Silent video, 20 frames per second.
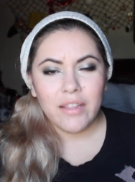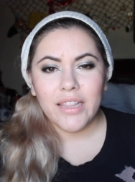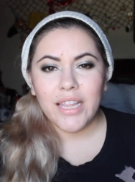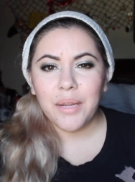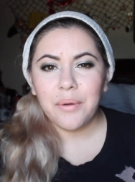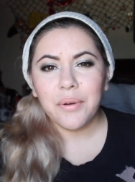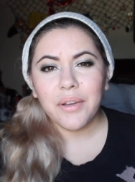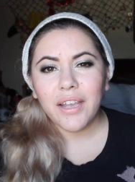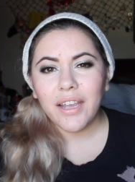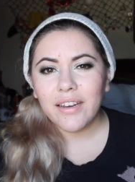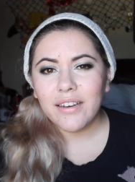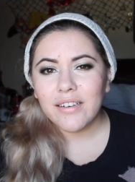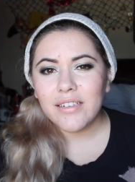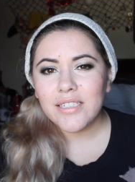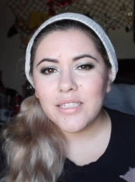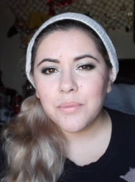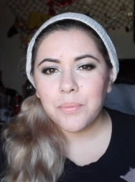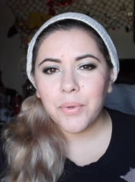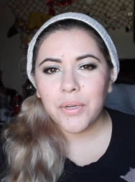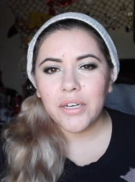They were kind of
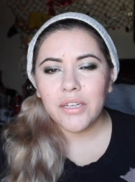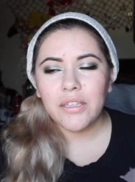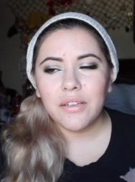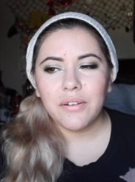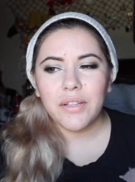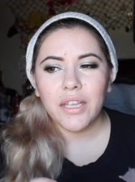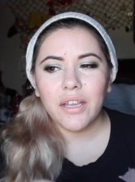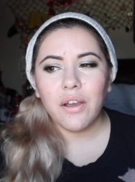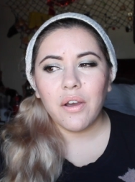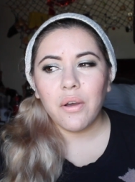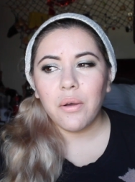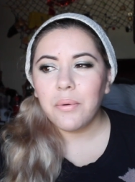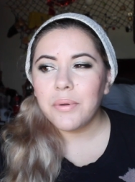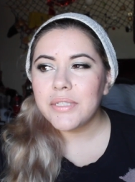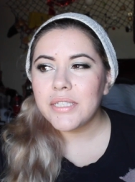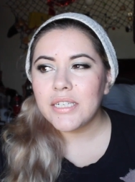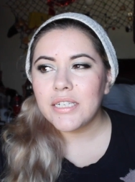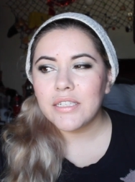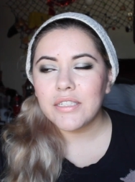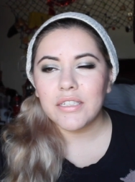disappointed. They were like, oh, it
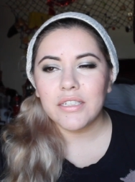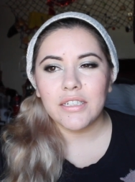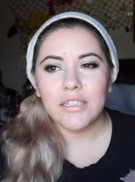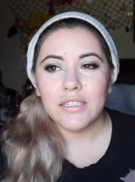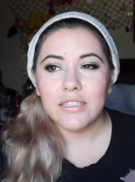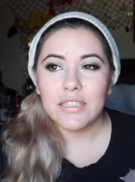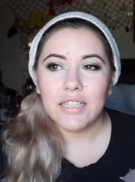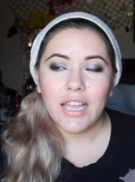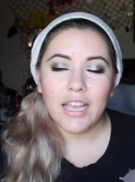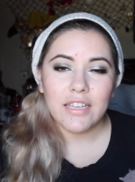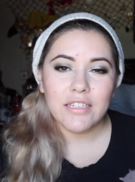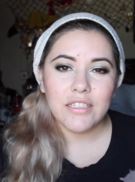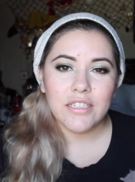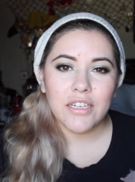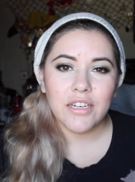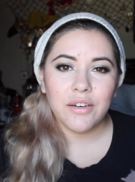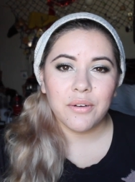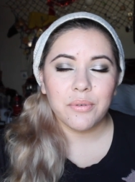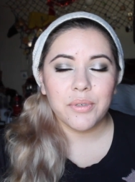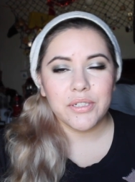wasn't as good as
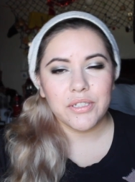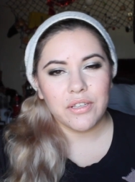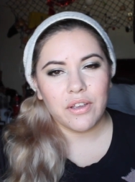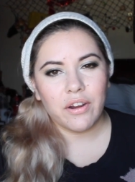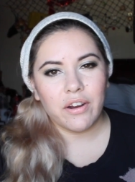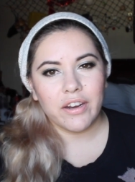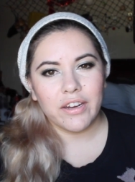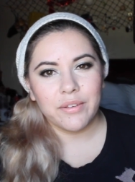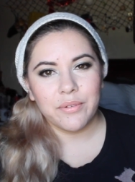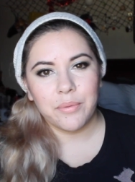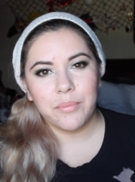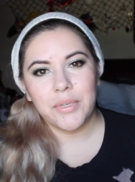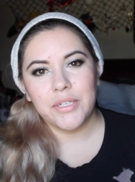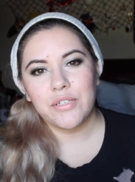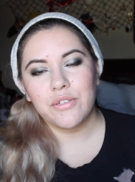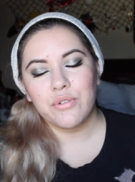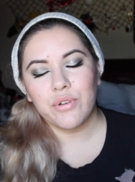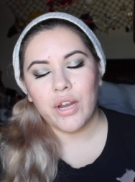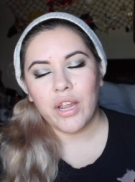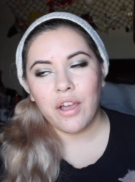last year. We're sorry. We
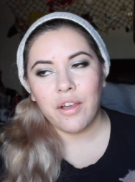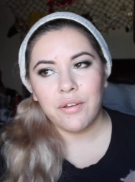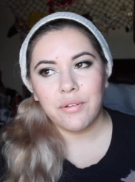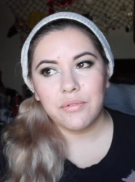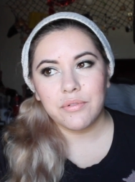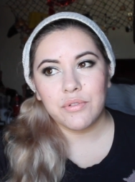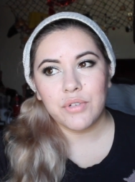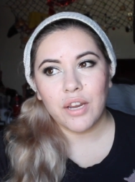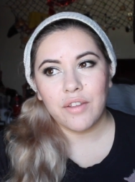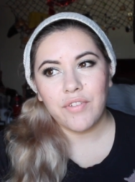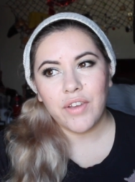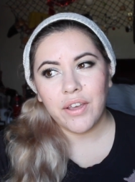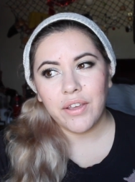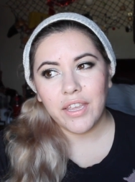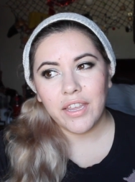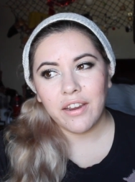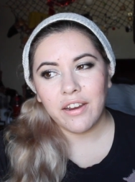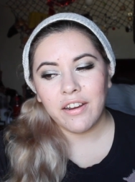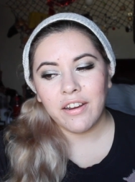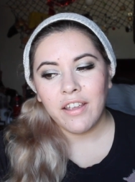made you drive out
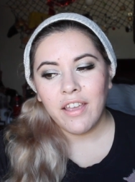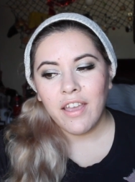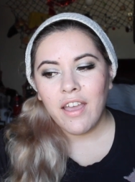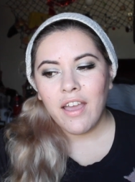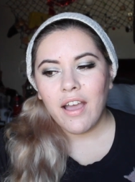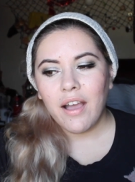here.